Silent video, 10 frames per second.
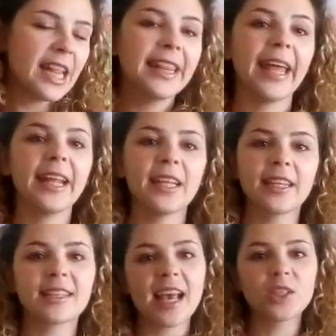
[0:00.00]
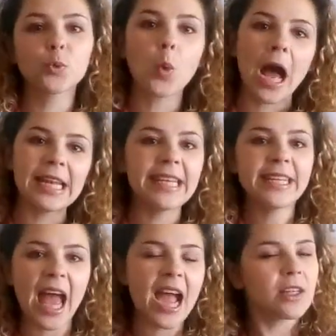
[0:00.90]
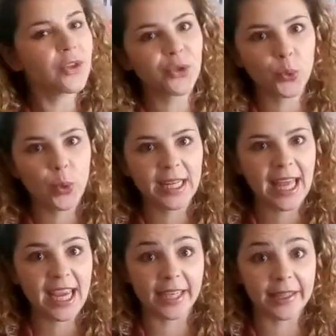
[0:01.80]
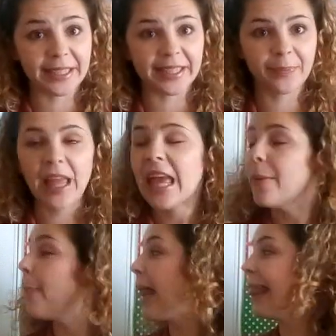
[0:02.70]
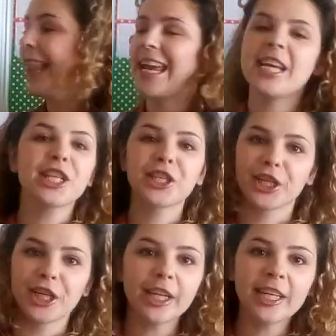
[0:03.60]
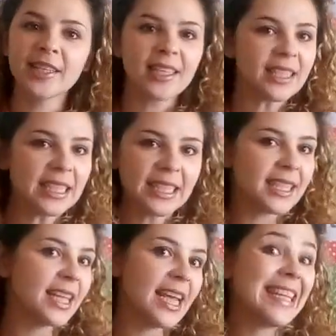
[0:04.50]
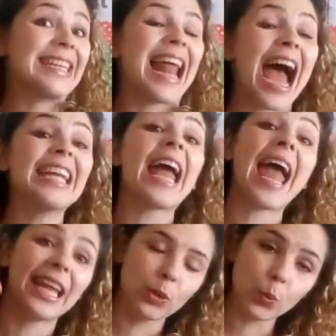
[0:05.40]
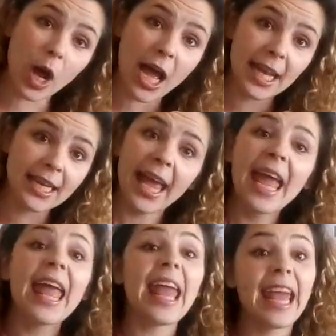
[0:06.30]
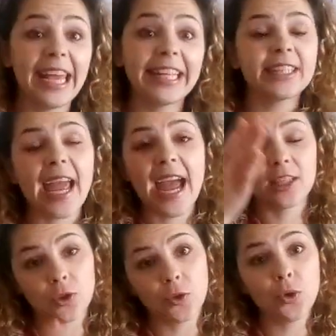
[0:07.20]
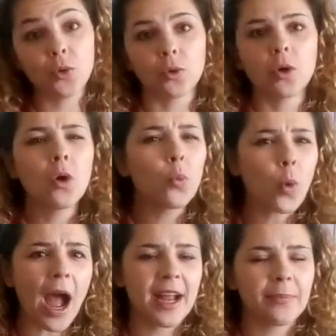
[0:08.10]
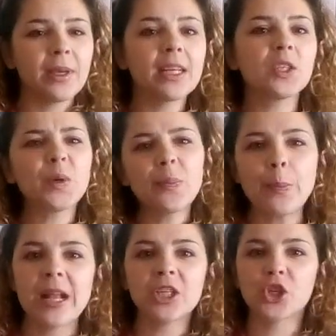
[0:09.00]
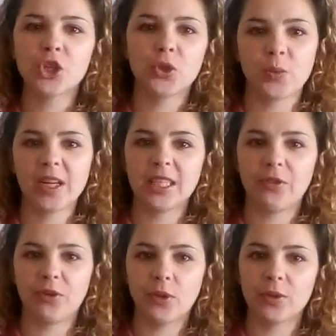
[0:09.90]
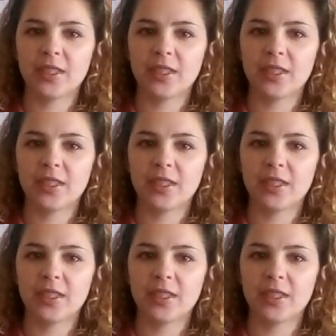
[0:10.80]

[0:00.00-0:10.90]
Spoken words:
that it says 1 and 9, 2 and 8. But later, it doesn't say 9 and 1, 8 and 2. Why? Because we mentioned already a few